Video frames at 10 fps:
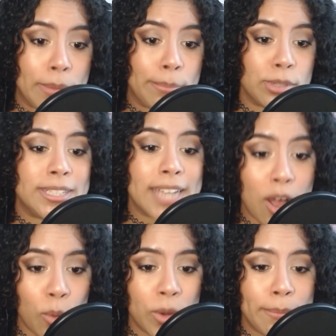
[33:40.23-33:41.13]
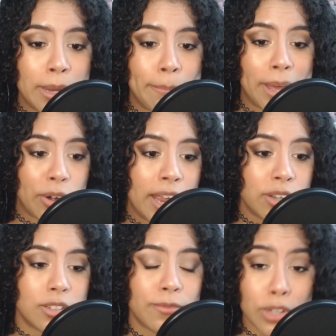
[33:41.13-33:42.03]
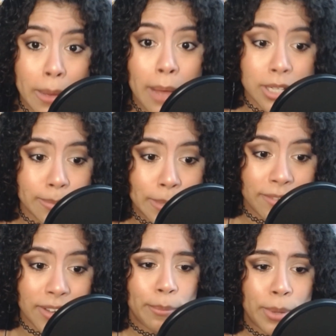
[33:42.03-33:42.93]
people's doubt would have been better handled for the public's benefit,